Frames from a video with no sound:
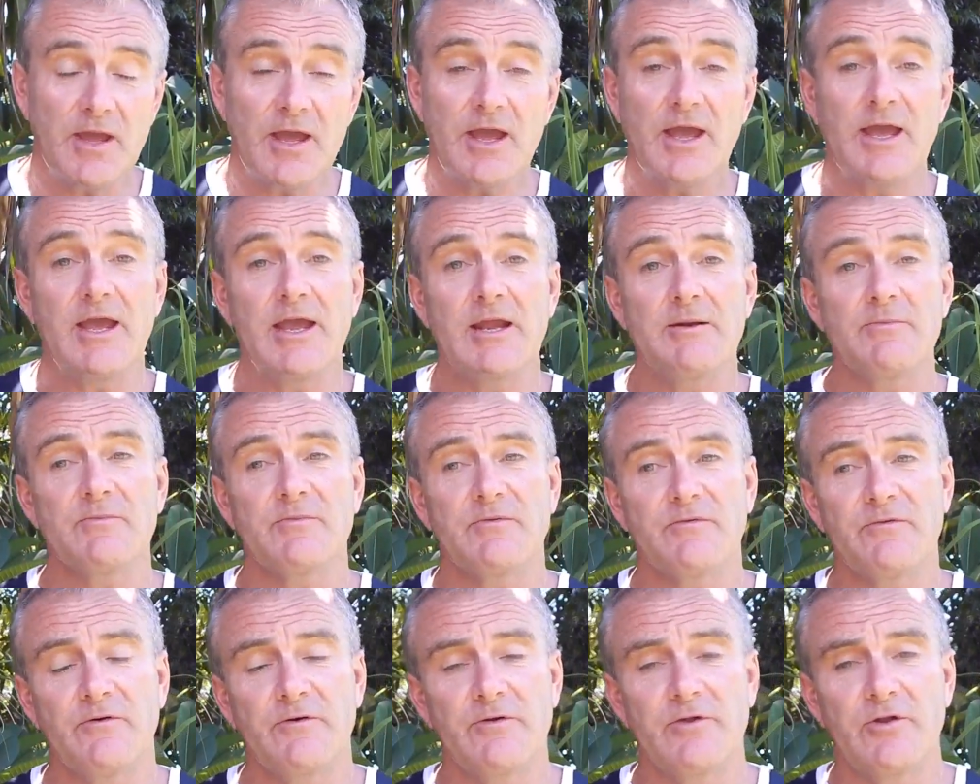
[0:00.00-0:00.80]

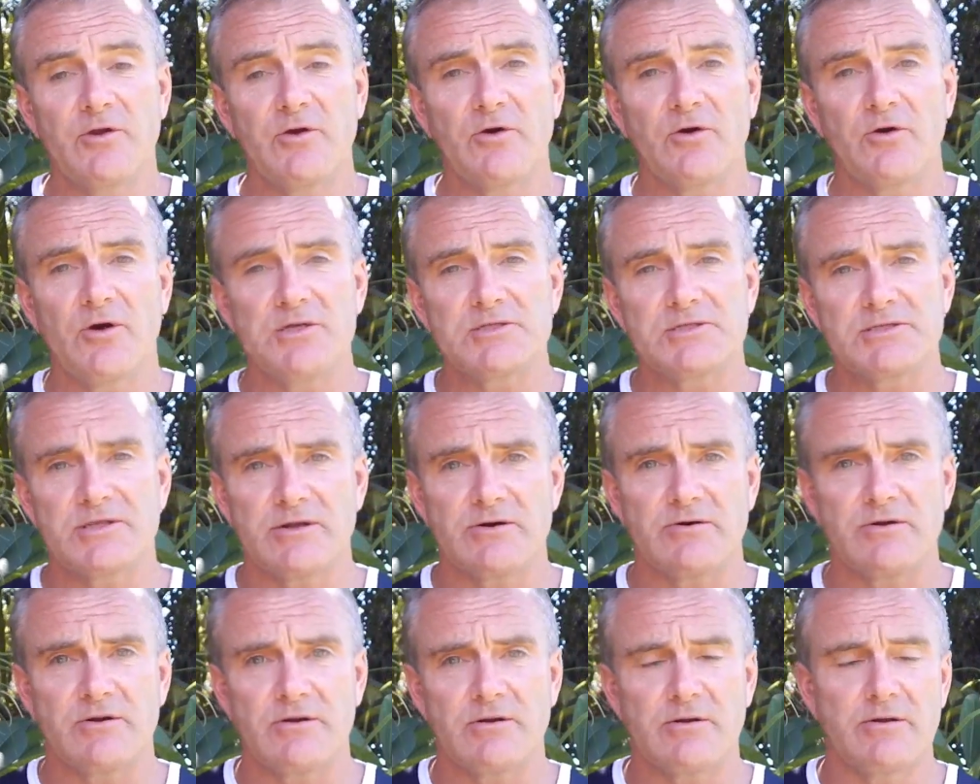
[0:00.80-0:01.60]
And for you guys that
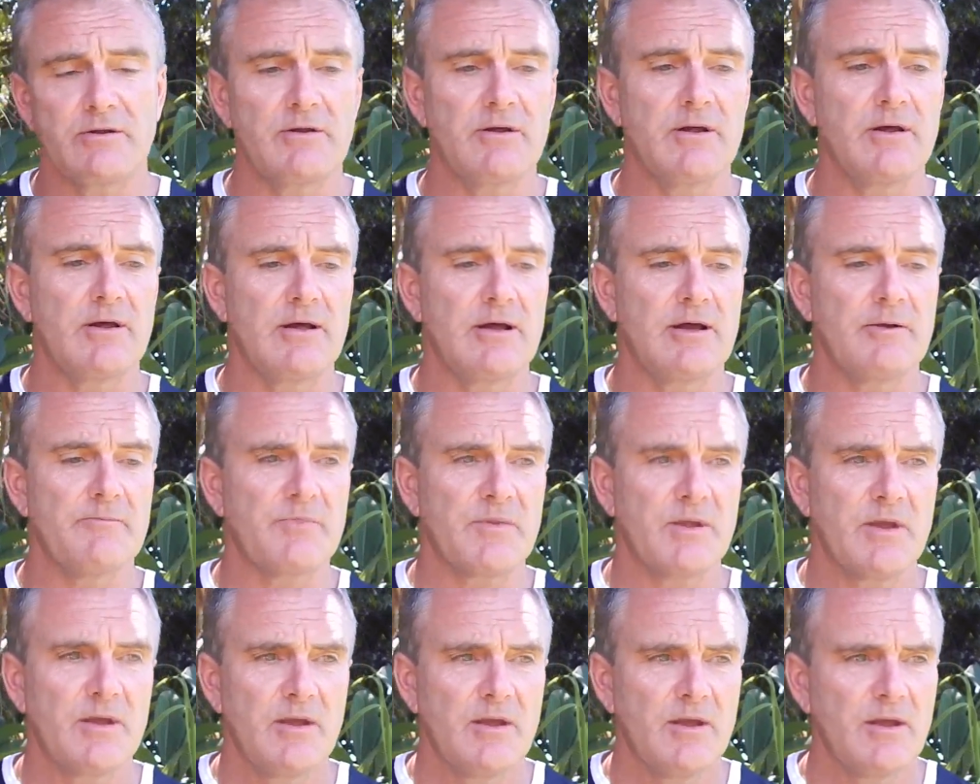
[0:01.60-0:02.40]
are,
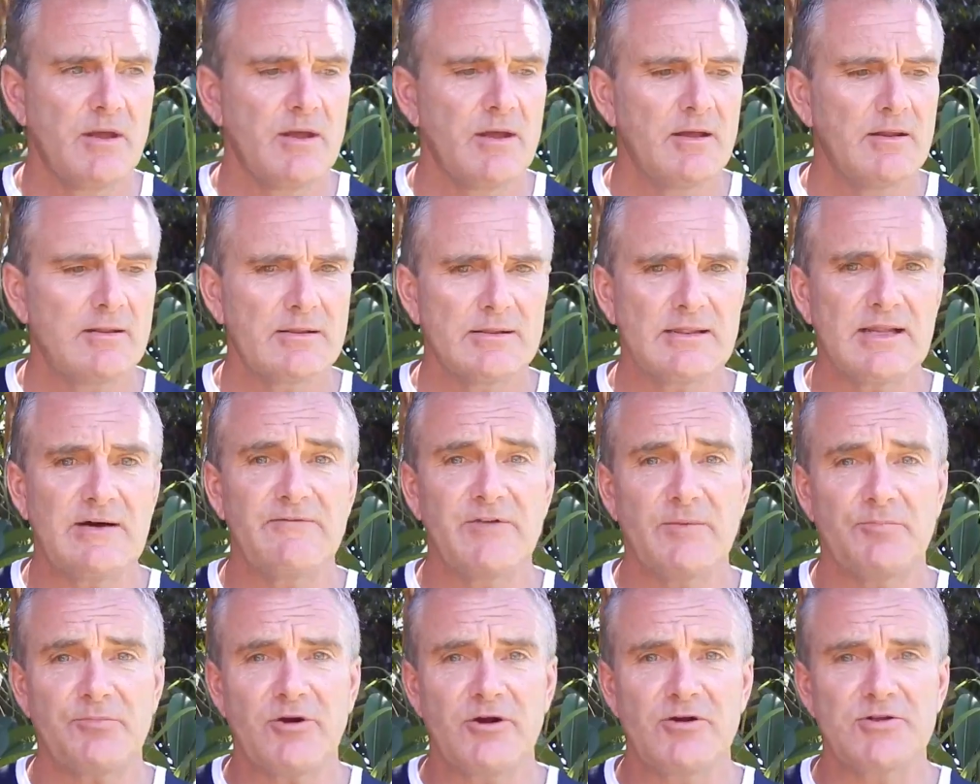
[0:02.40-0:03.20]
love
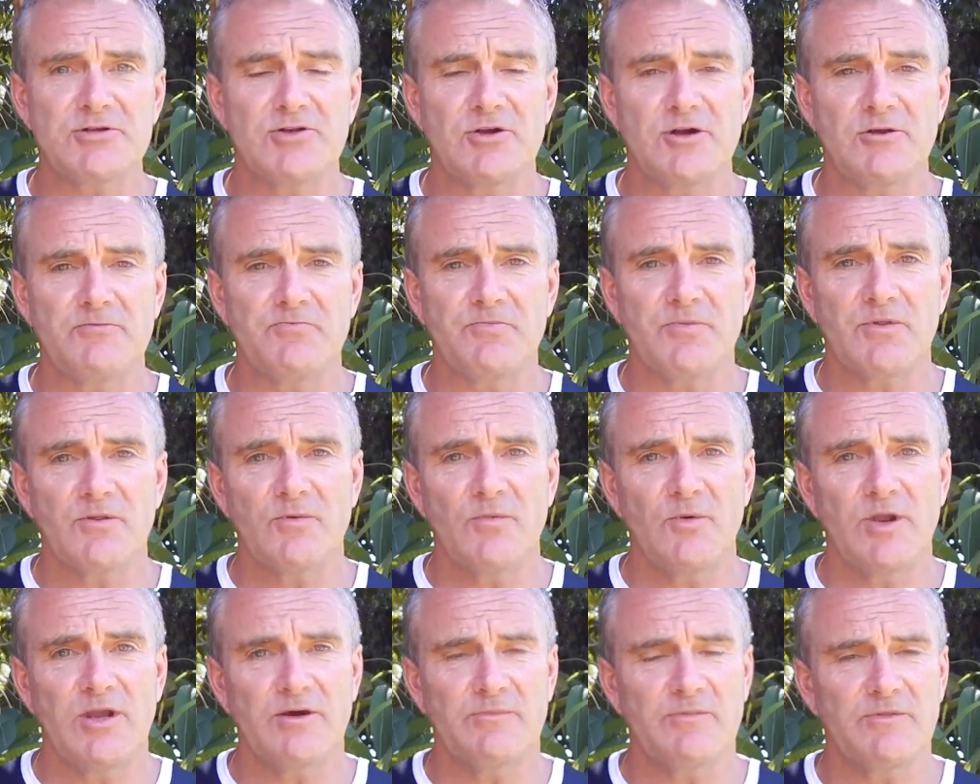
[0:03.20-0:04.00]
your protein,
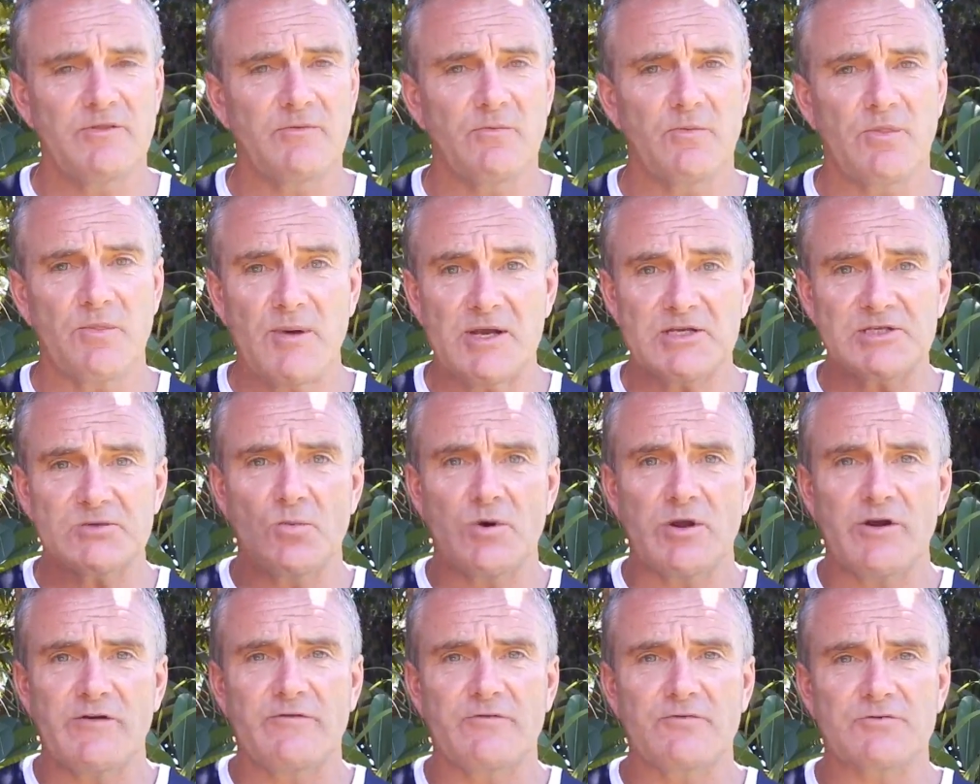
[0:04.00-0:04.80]
we got the most
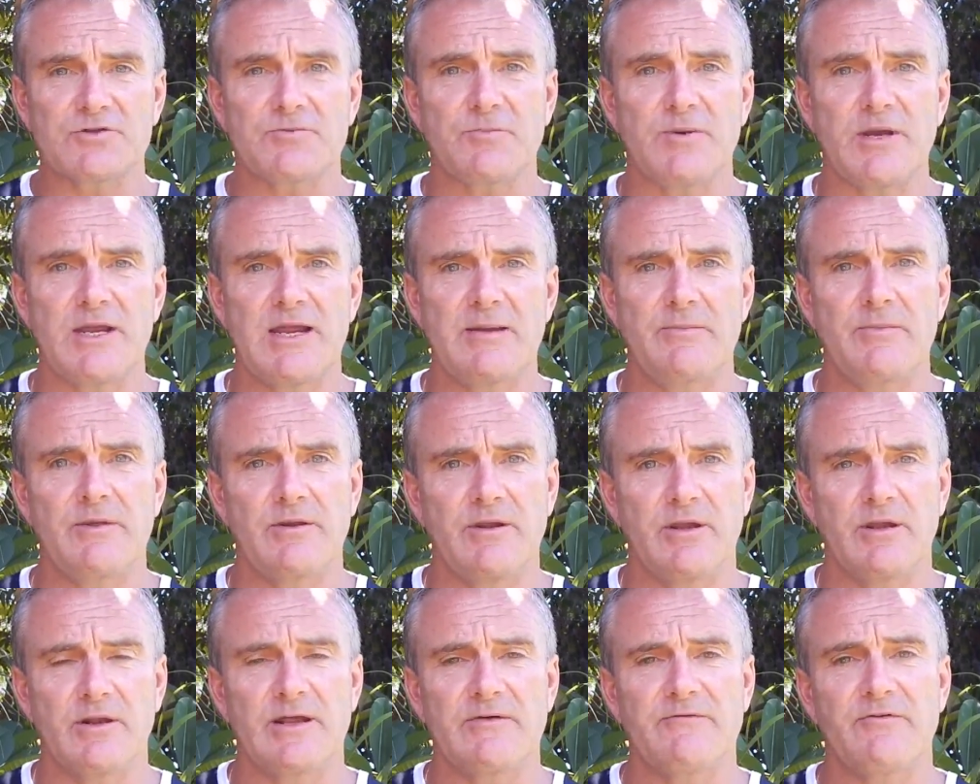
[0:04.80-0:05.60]
wonderful spam that
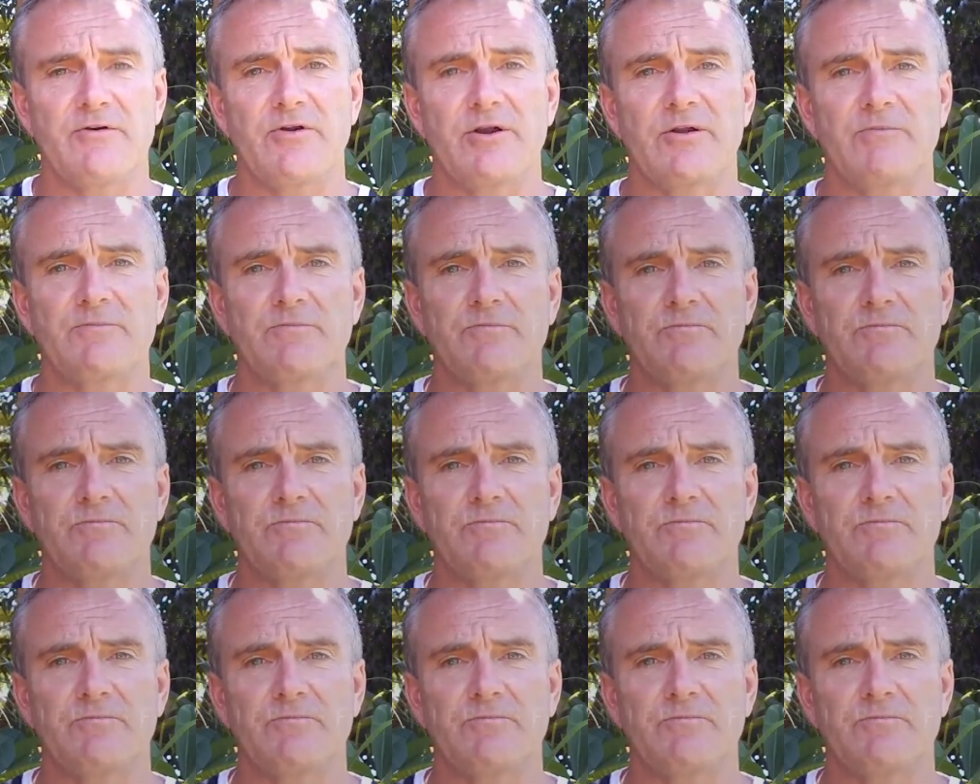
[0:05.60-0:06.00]
you can ever eat.